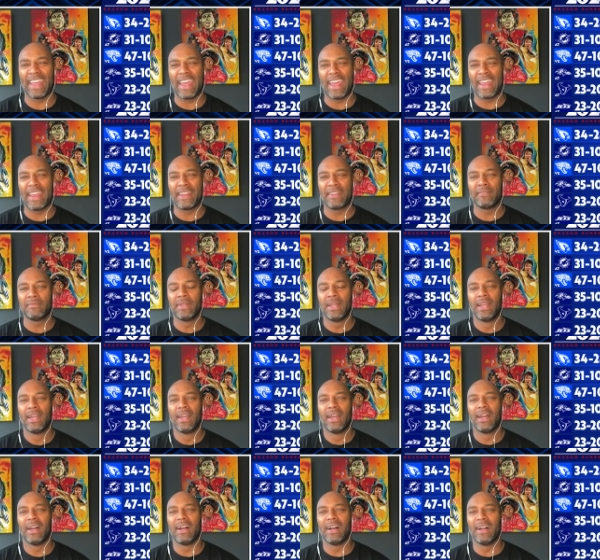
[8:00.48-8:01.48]
game.
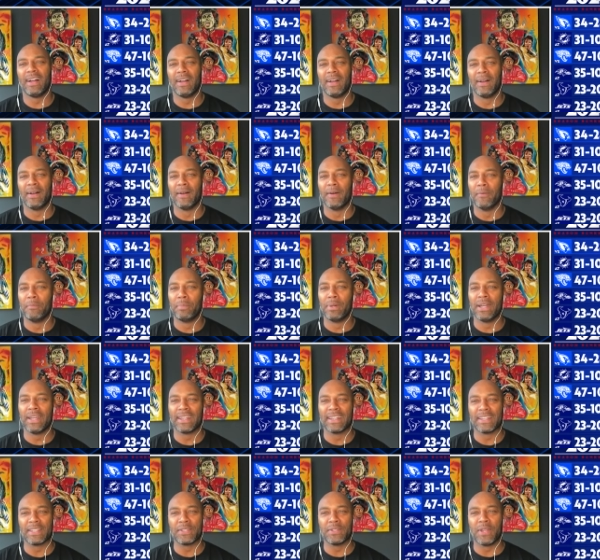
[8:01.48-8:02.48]
Uh,
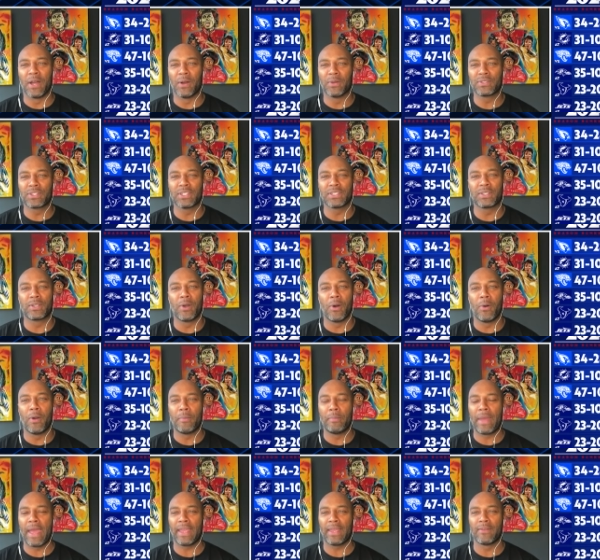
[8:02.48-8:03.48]
but you know, just
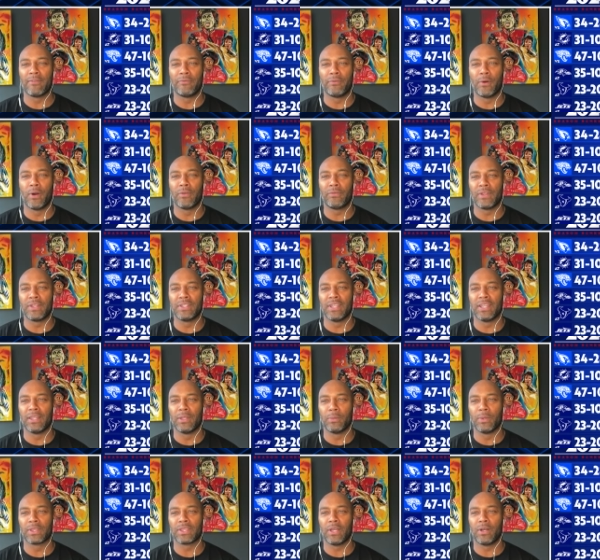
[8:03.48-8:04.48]
going back and forth and
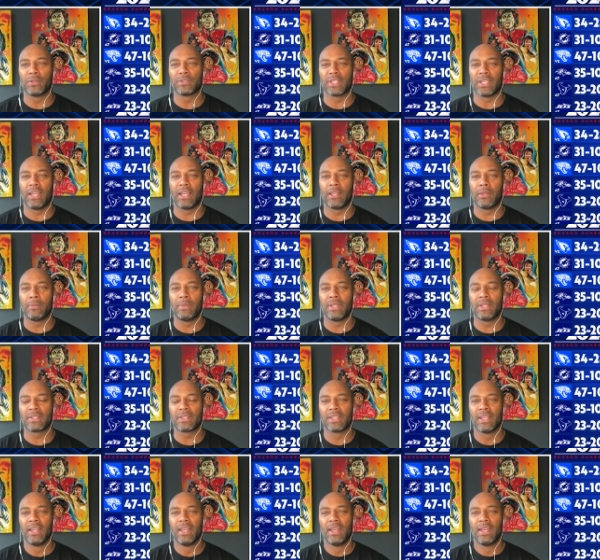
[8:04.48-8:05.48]
dealing with those
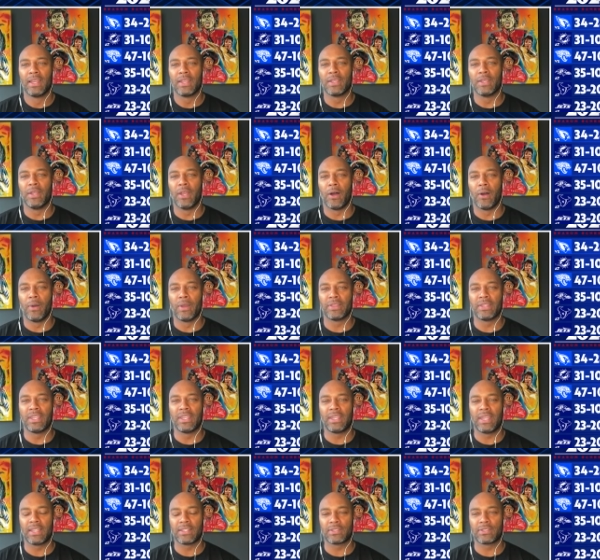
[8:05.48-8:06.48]
elements, you know, and
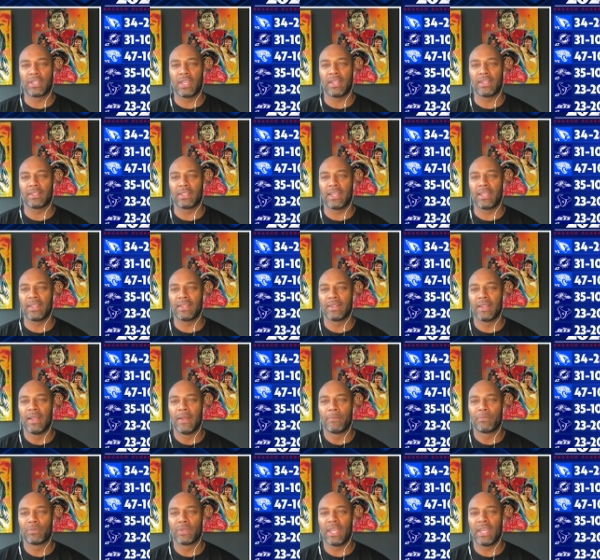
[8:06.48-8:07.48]
then that's that that
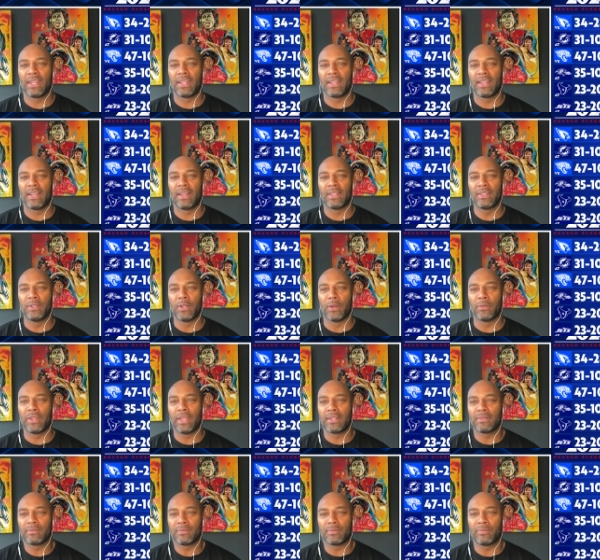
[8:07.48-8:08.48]
that uh, you know,
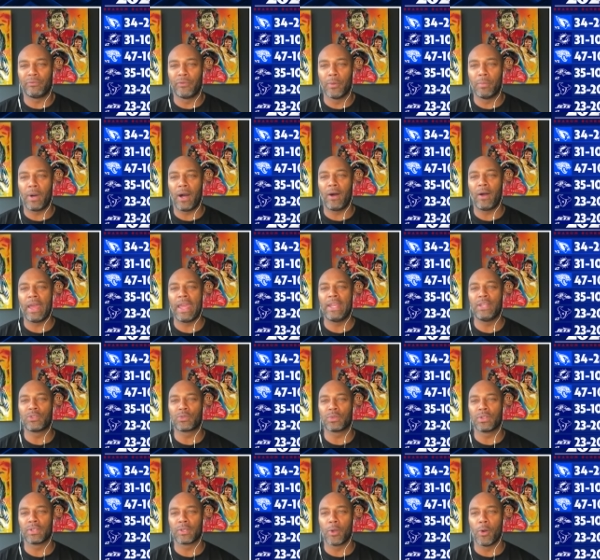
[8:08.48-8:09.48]
that football
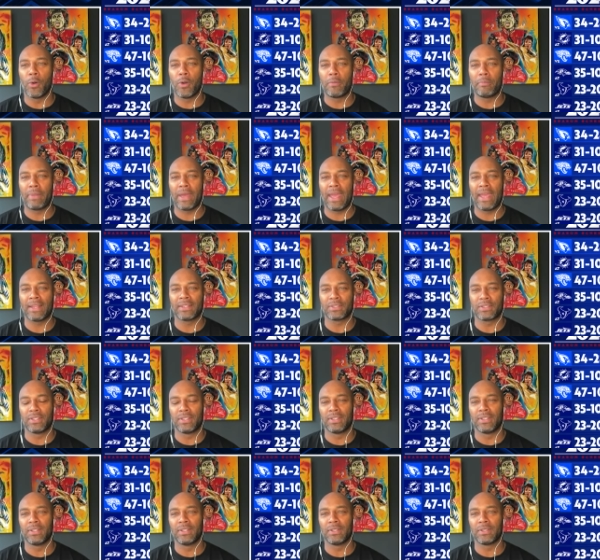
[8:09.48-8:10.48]
hatred going back
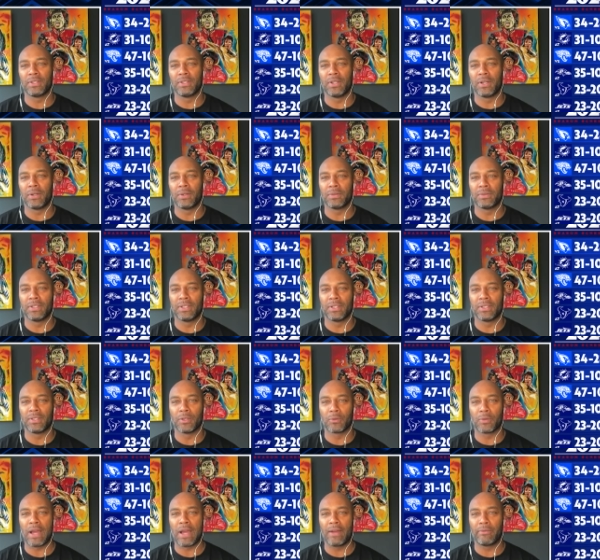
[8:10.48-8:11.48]
to, you know, the
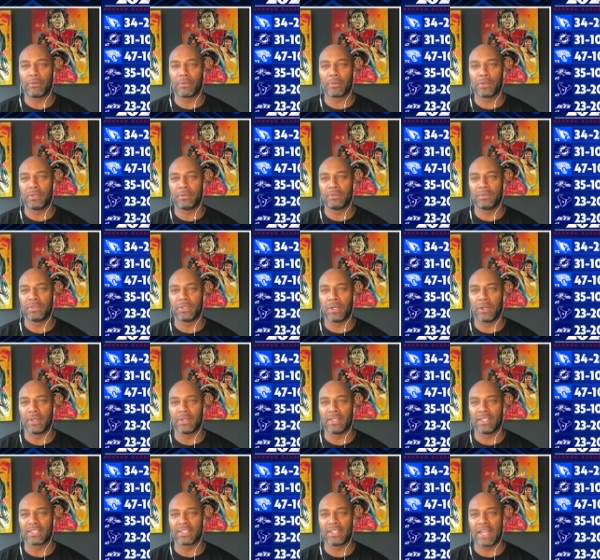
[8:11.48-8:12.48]
the rivalry, you know,
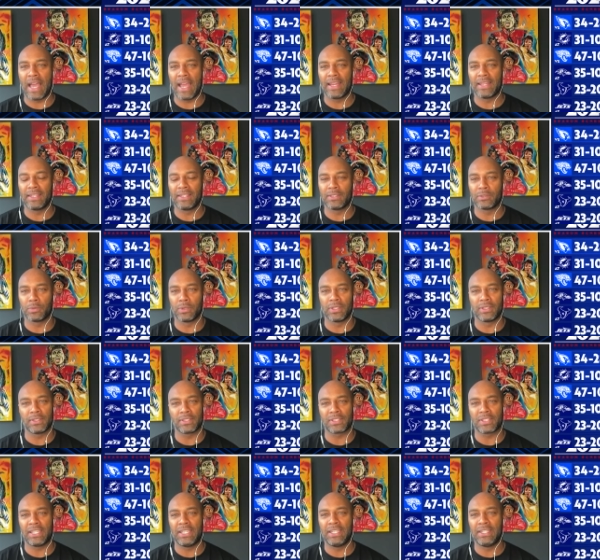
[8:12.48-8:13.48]
in this nineties when
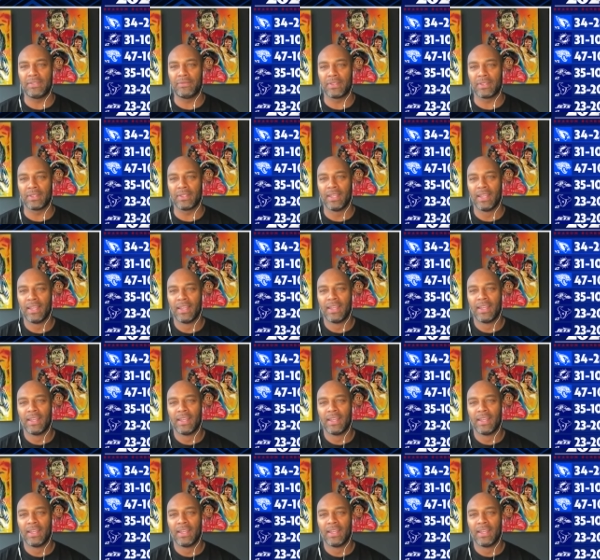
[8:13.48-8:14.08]
Steve and